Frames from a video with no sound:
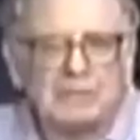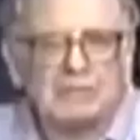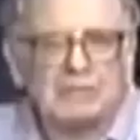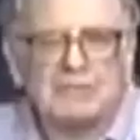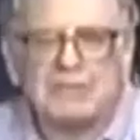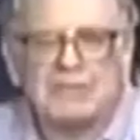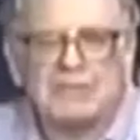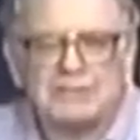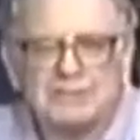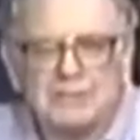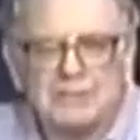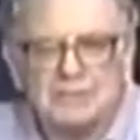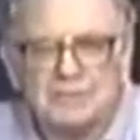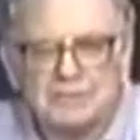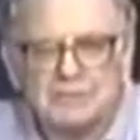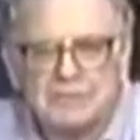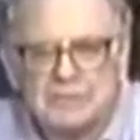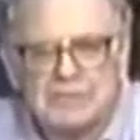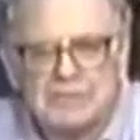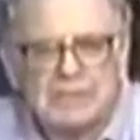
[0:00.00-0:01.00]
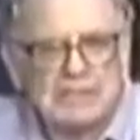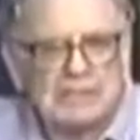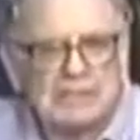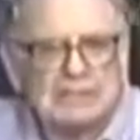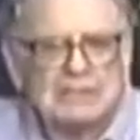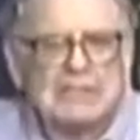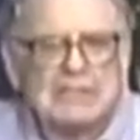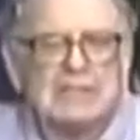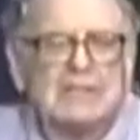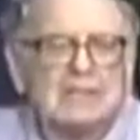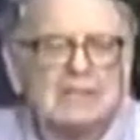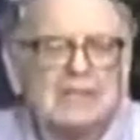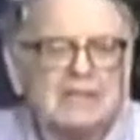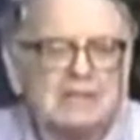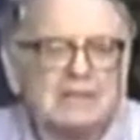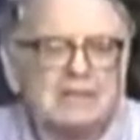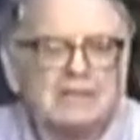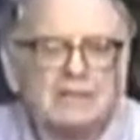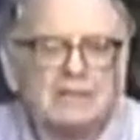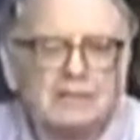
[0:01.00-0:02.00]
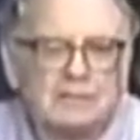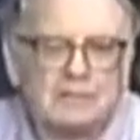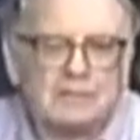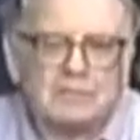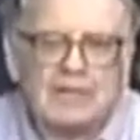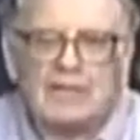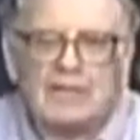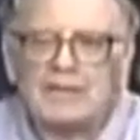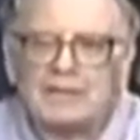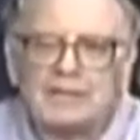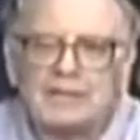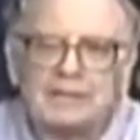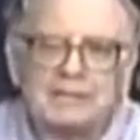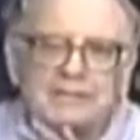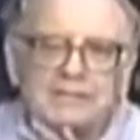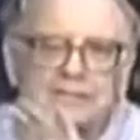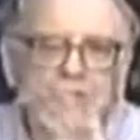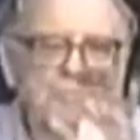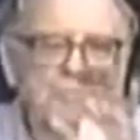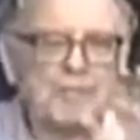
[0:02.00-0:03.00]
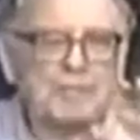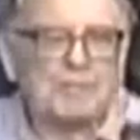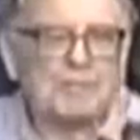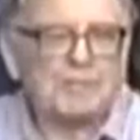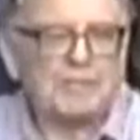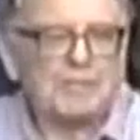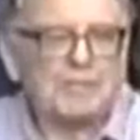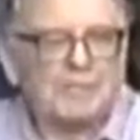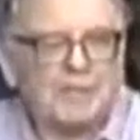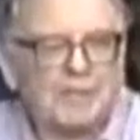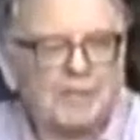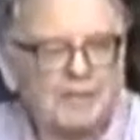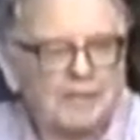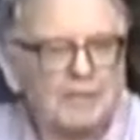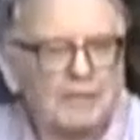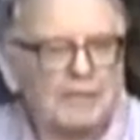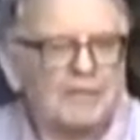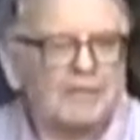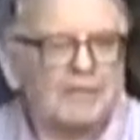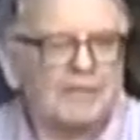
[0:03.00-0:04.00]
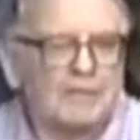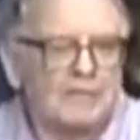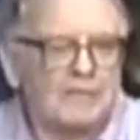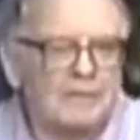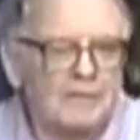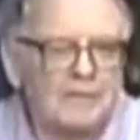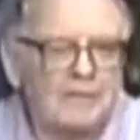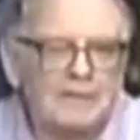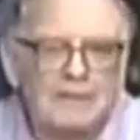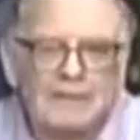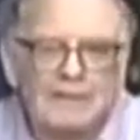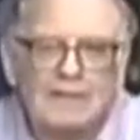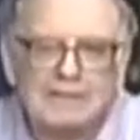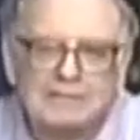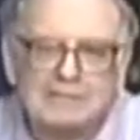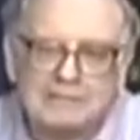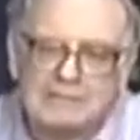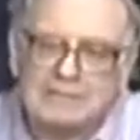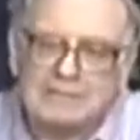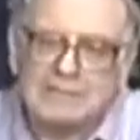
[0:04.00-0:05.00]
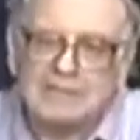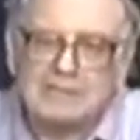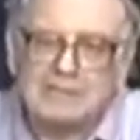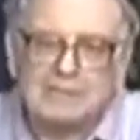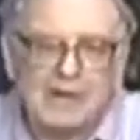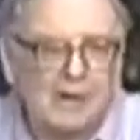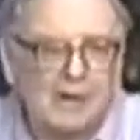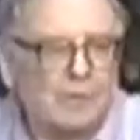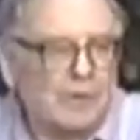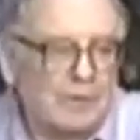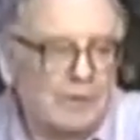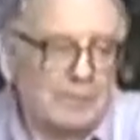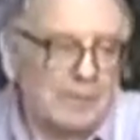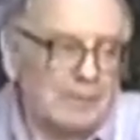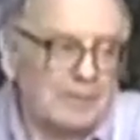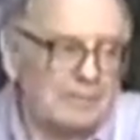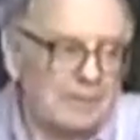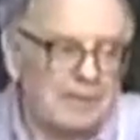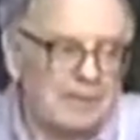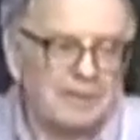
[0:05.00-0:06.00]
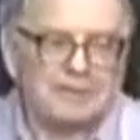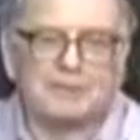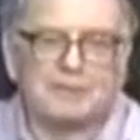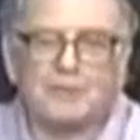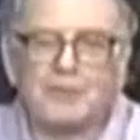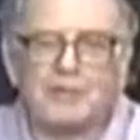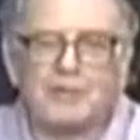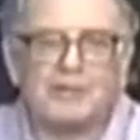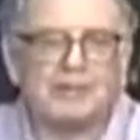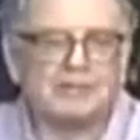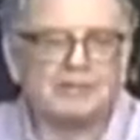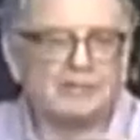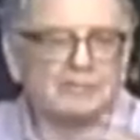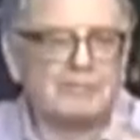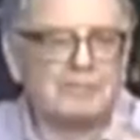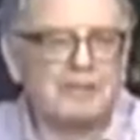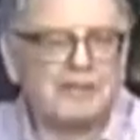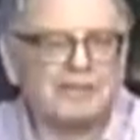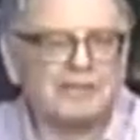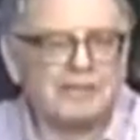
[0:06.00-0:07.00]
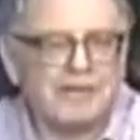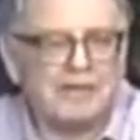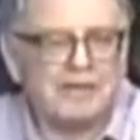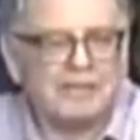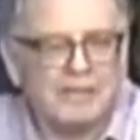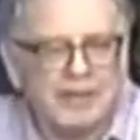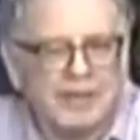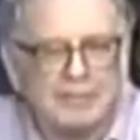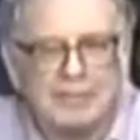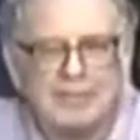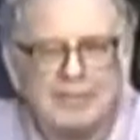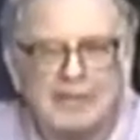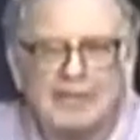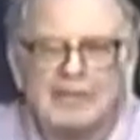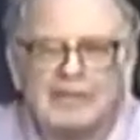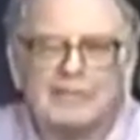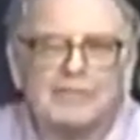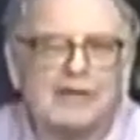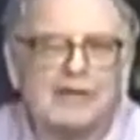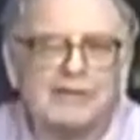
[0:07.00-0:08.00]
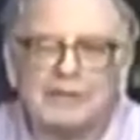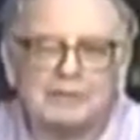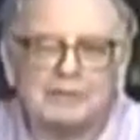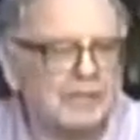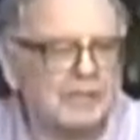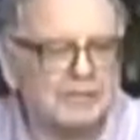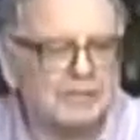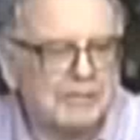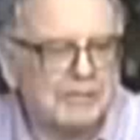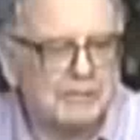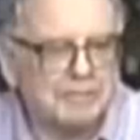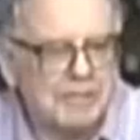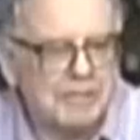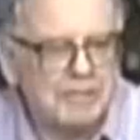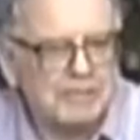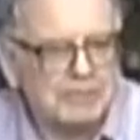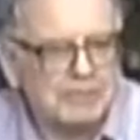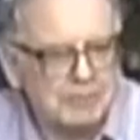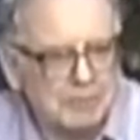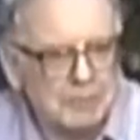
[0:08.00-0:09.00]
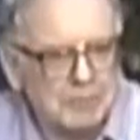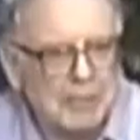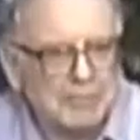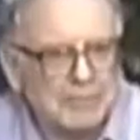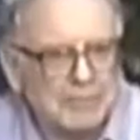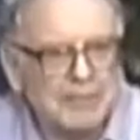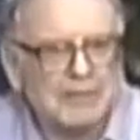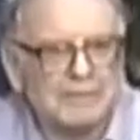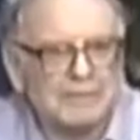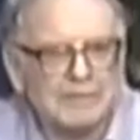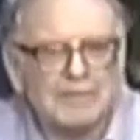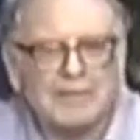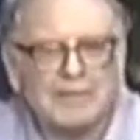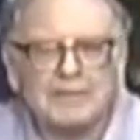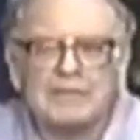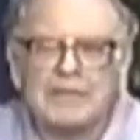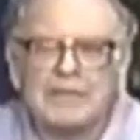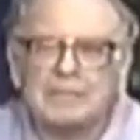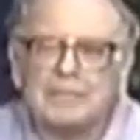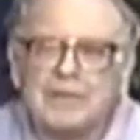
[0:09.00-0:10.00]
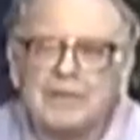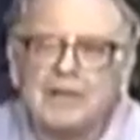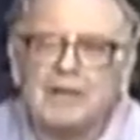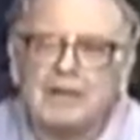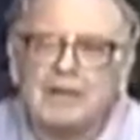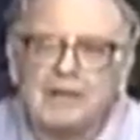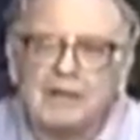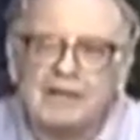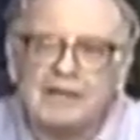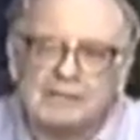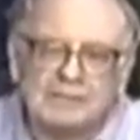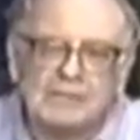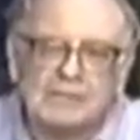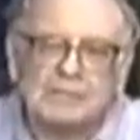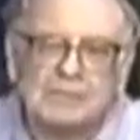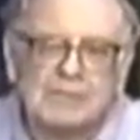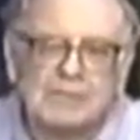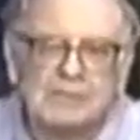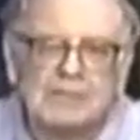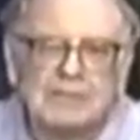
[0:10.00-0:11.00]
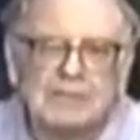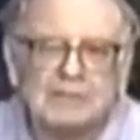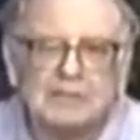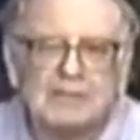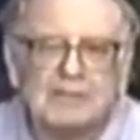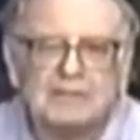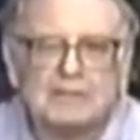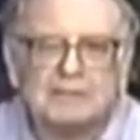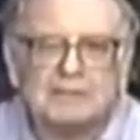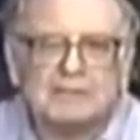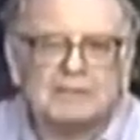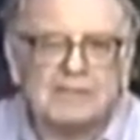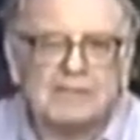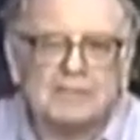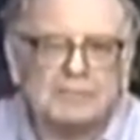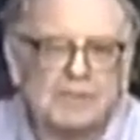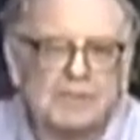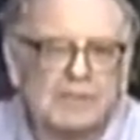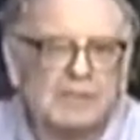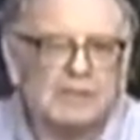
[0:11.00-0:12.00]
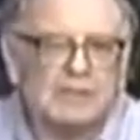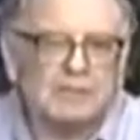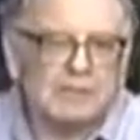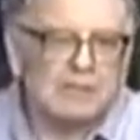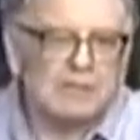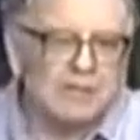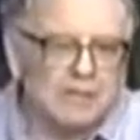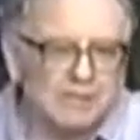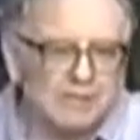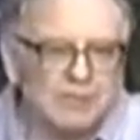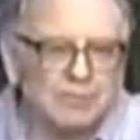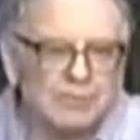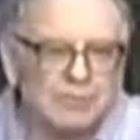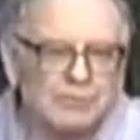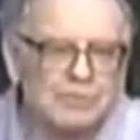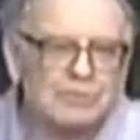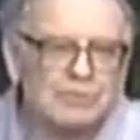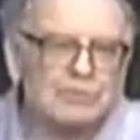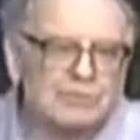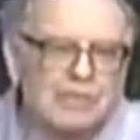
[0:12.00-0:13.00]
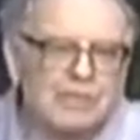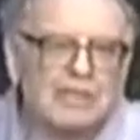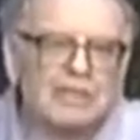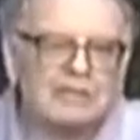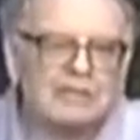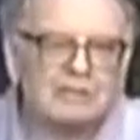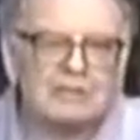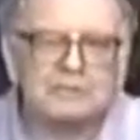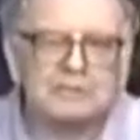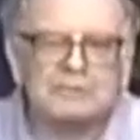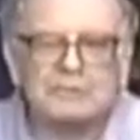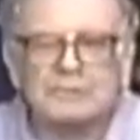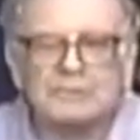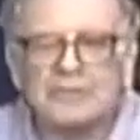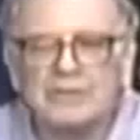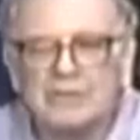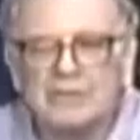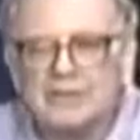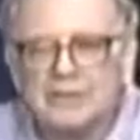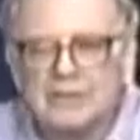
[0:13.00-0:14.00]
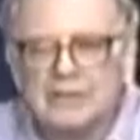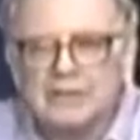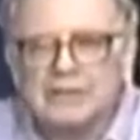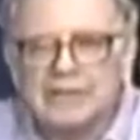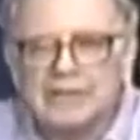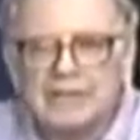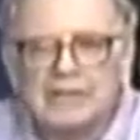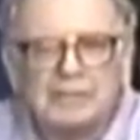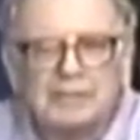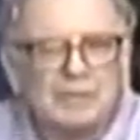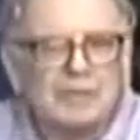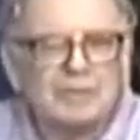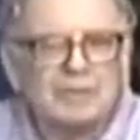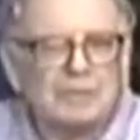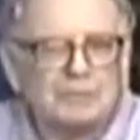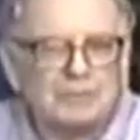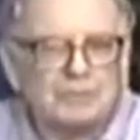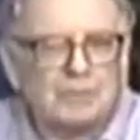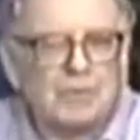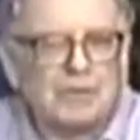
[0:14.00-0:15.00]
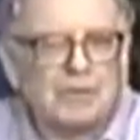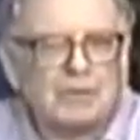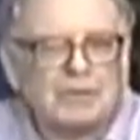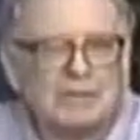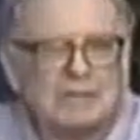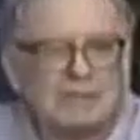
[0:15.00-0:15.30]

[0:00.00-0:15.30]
his low teens, looked around and he looked at the people he admired, and he said, you know, I want to be admired, so why don't I just behave like them? And he found there was nothing impossible about behaving like them. And similarly, he did the same thing on the reverse side in terms of getting rid of those